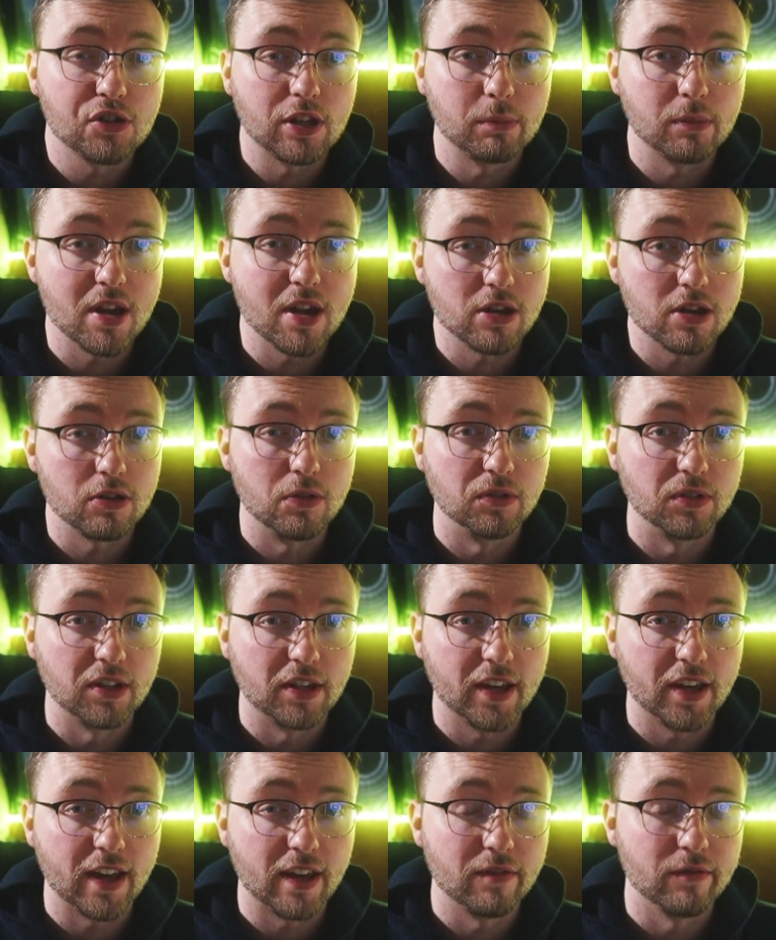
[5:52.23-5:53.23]
make using
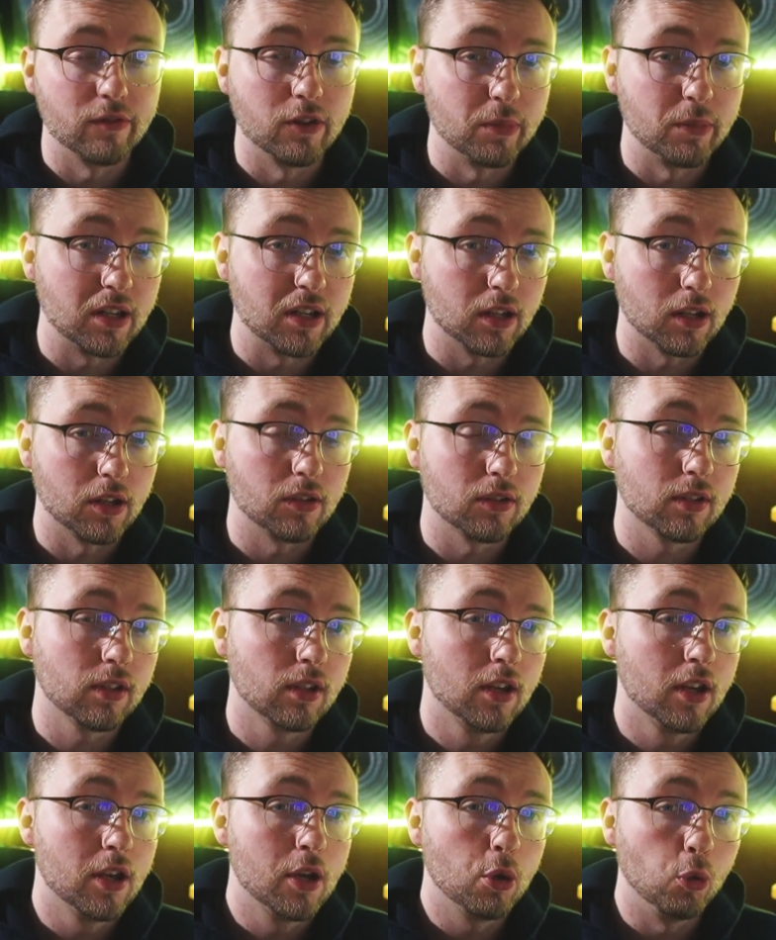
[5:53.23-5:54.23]
Canva, because
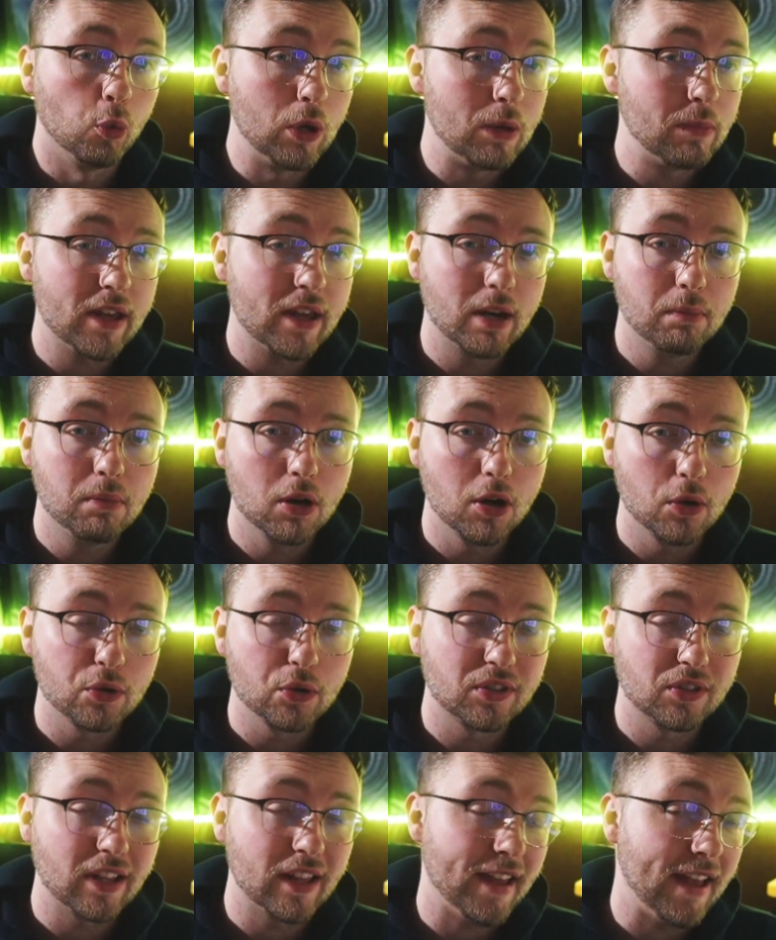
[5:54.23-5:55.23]
we made a post